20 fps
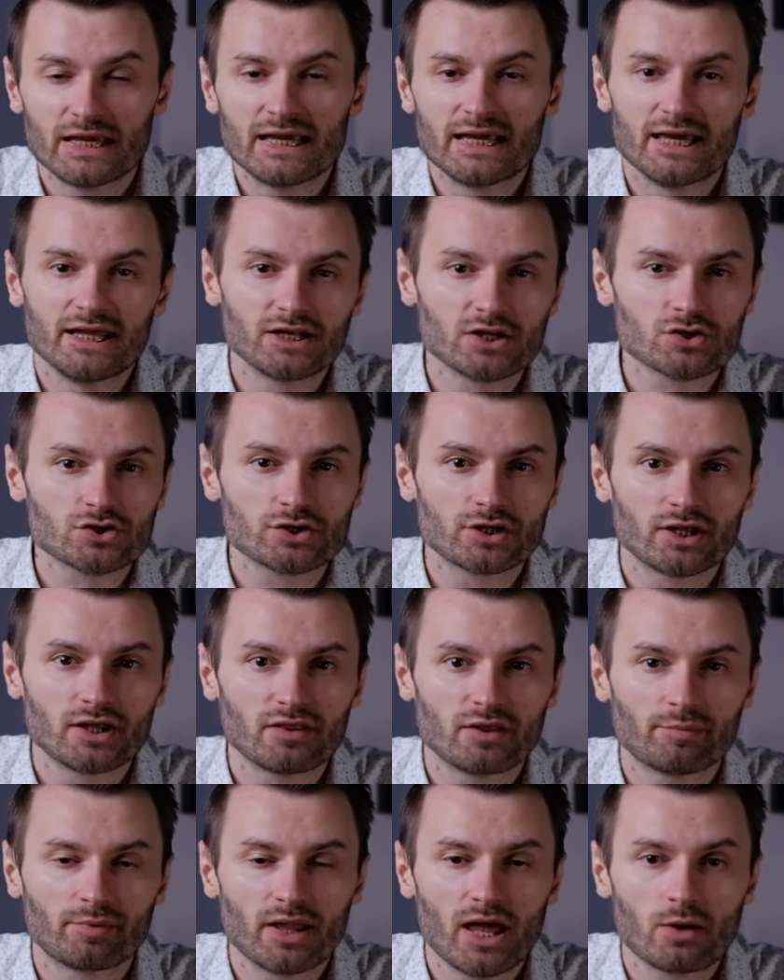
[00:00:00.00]
Initially,
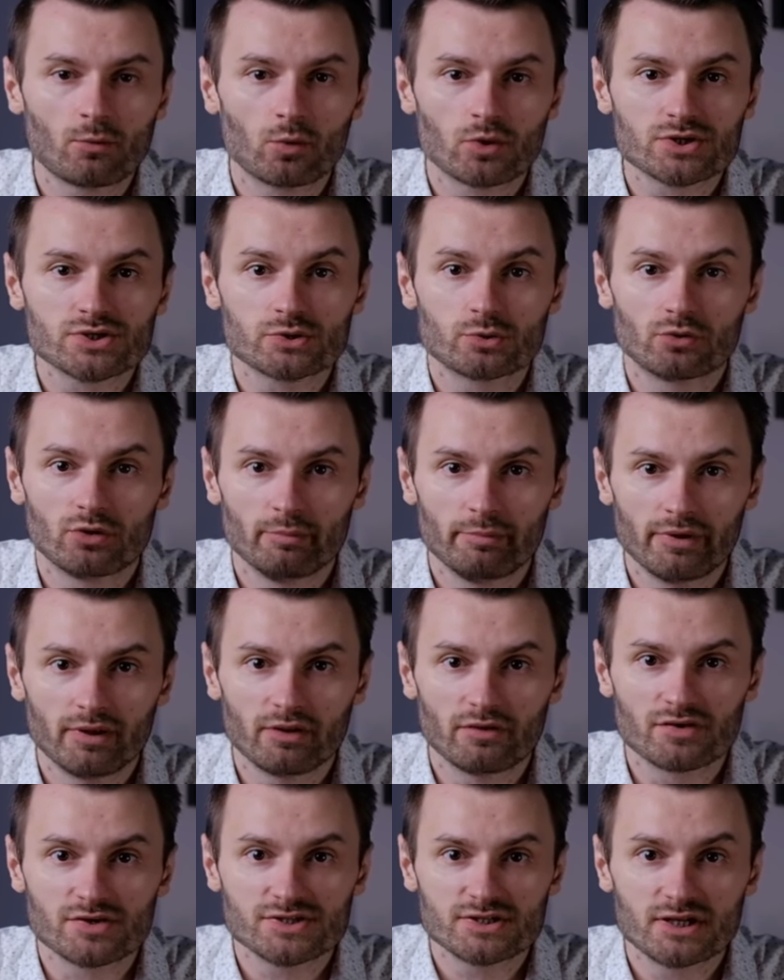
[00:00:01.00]
the plan was to
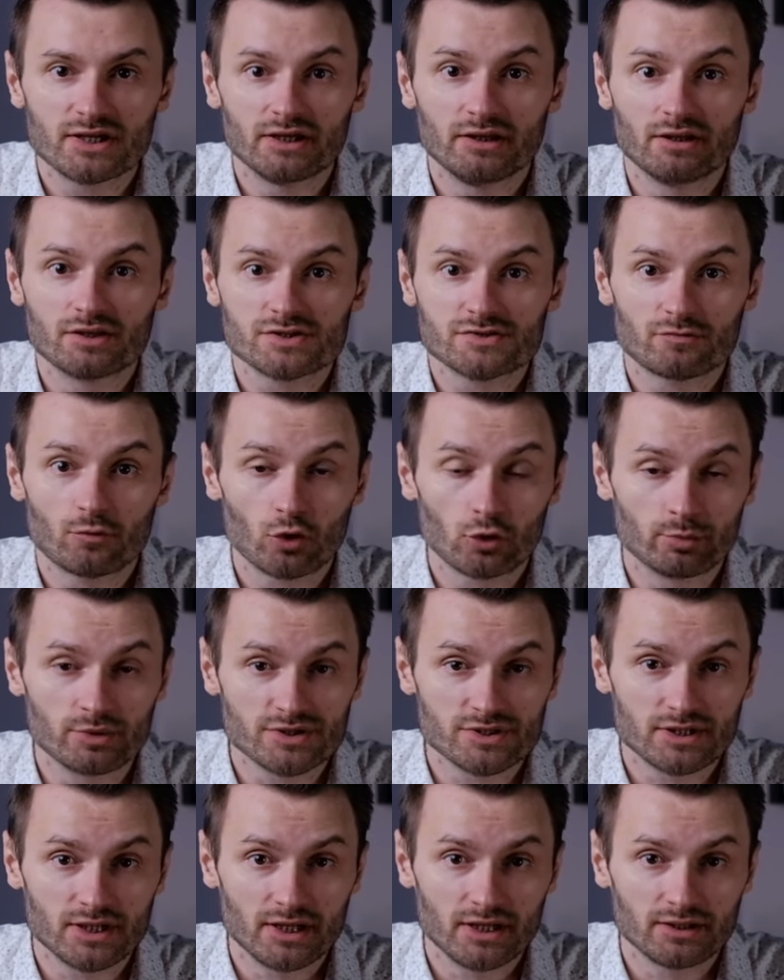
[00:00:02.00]
rebuild the city in its former
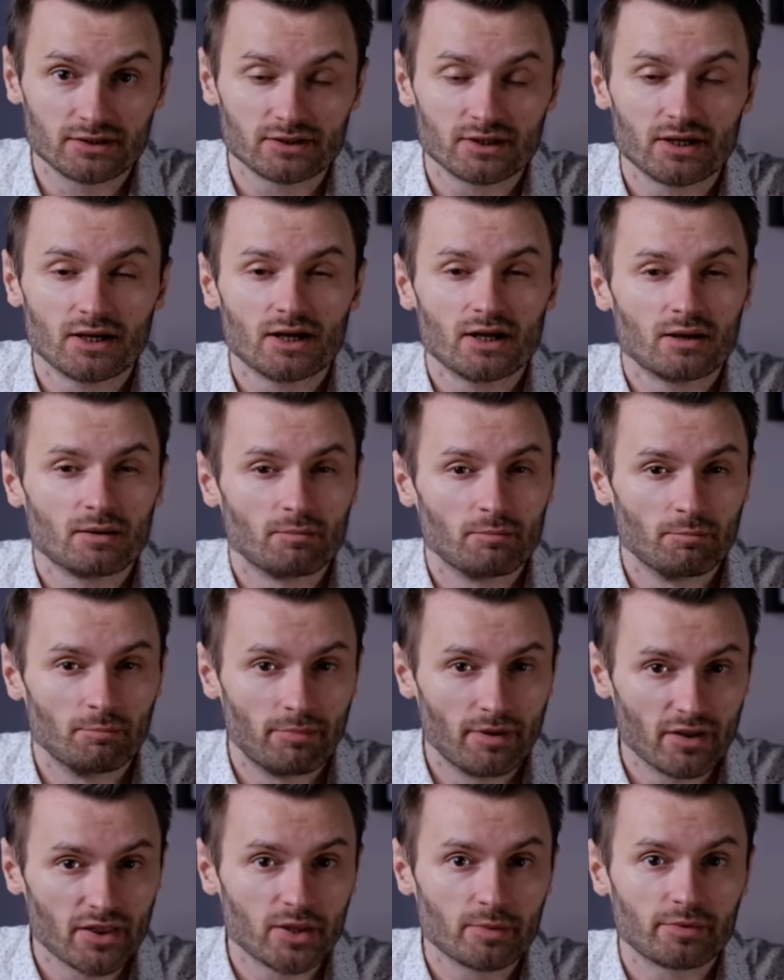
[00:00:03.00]
state,
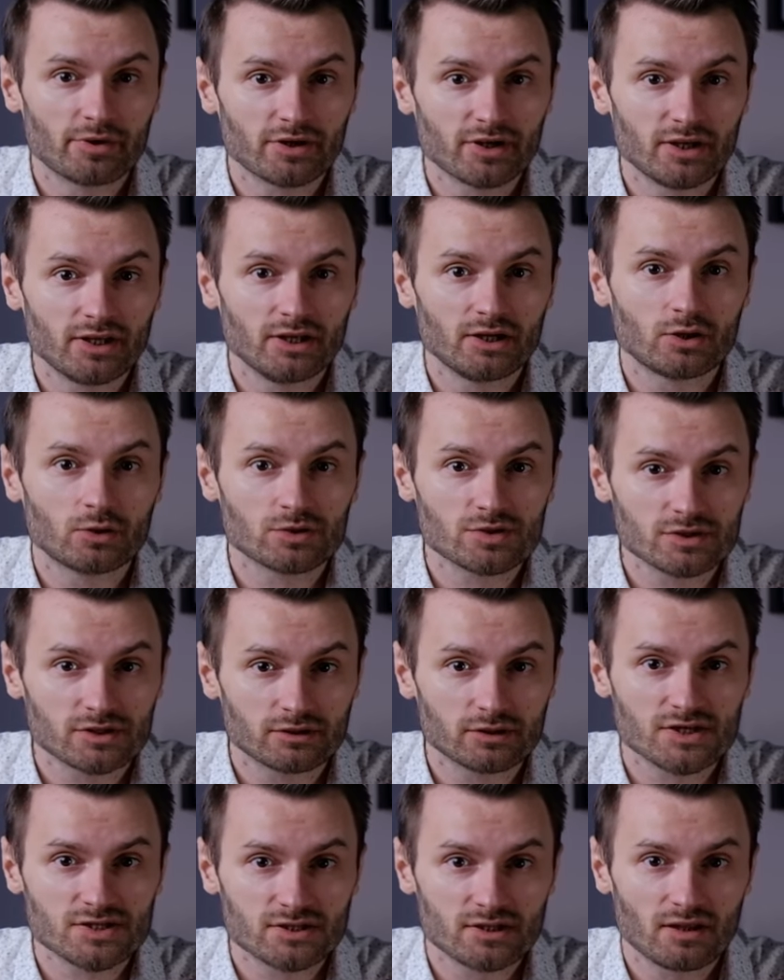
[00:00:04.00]
but the Marquis
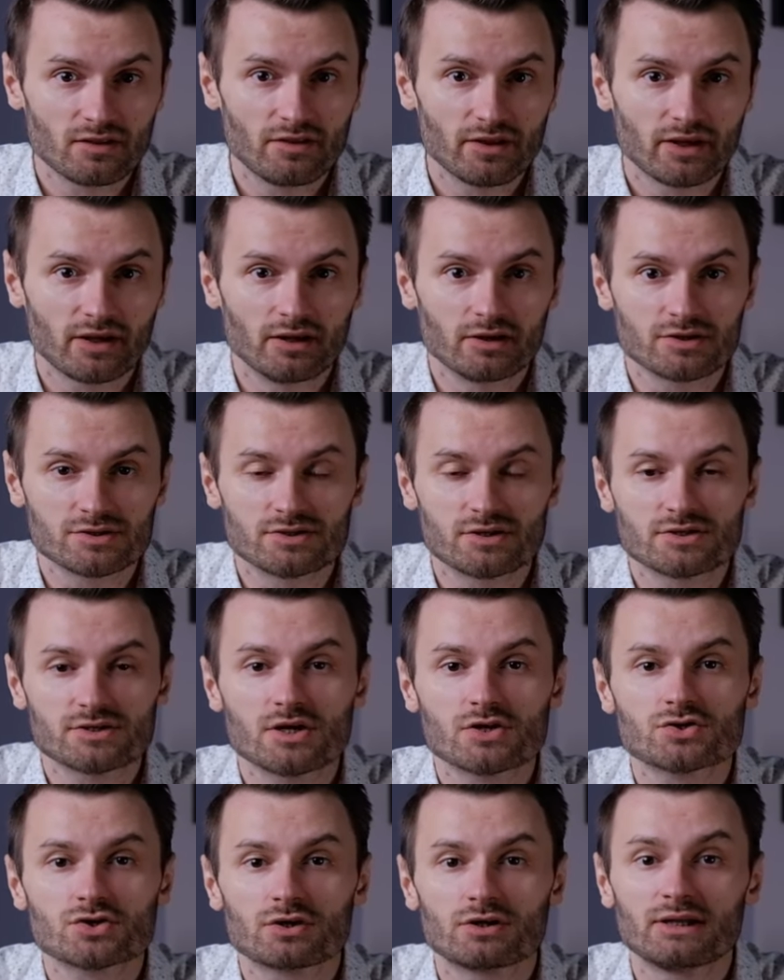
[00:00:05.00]
contested the king's
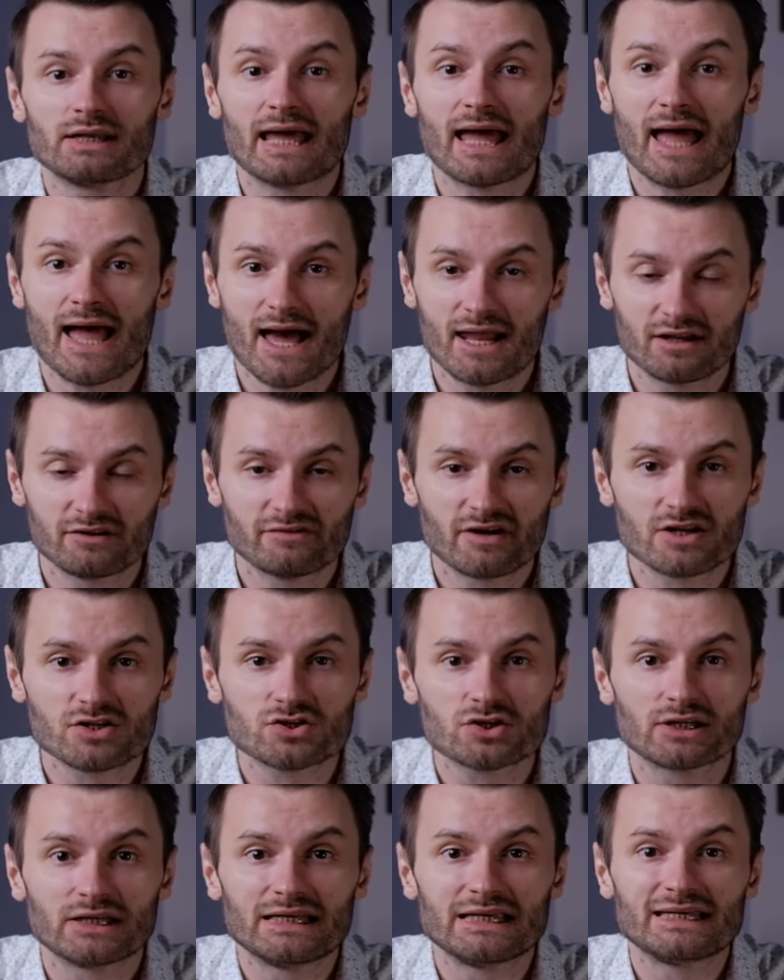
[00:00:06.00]
decision and
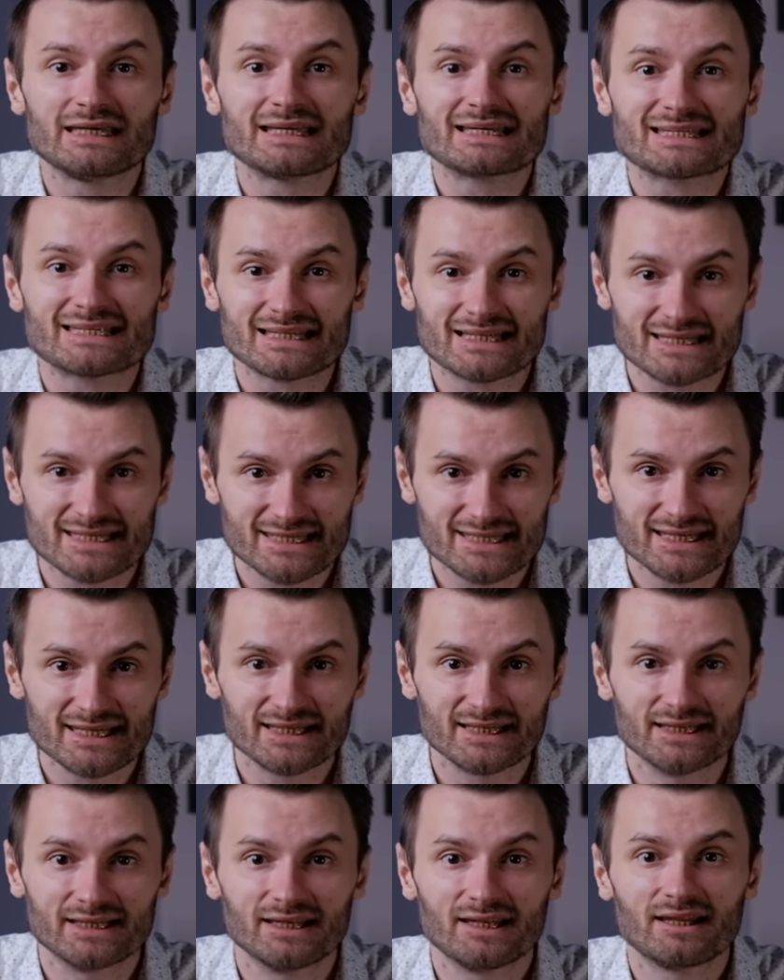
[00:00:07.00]
eventually
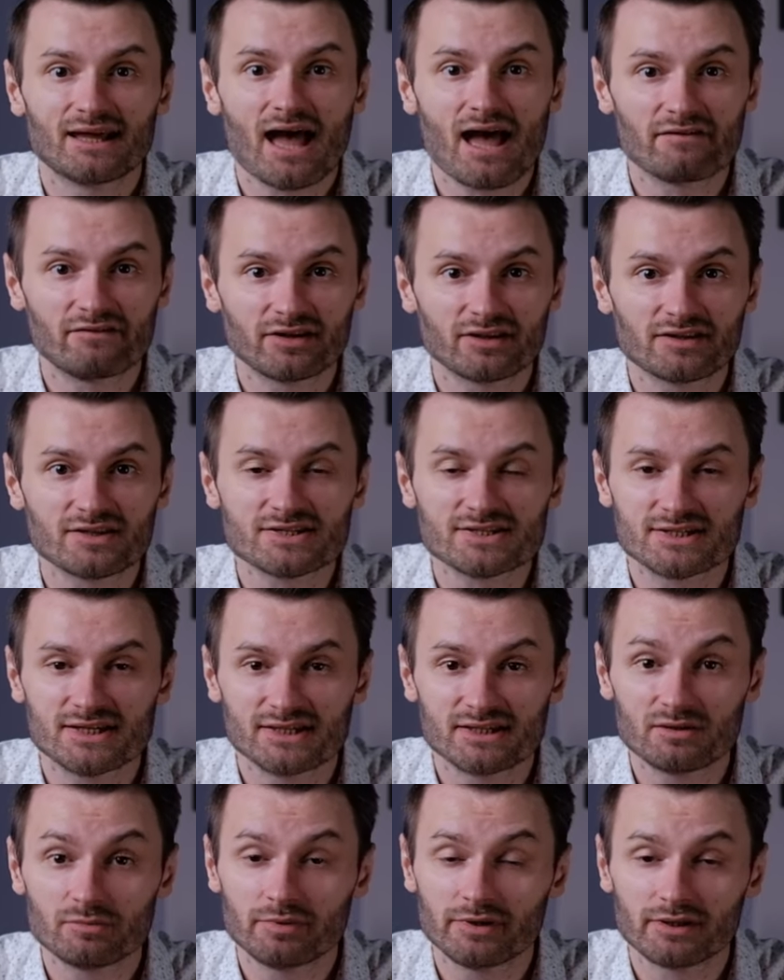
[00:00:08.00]
succeeded in having the
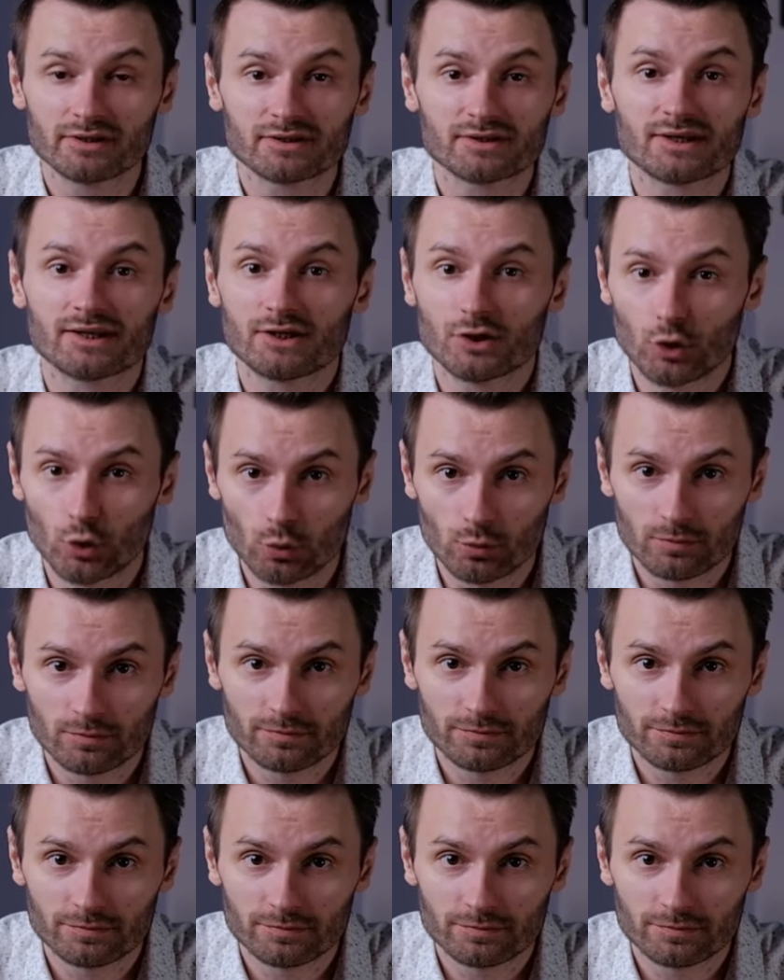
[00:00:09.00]
city built anew.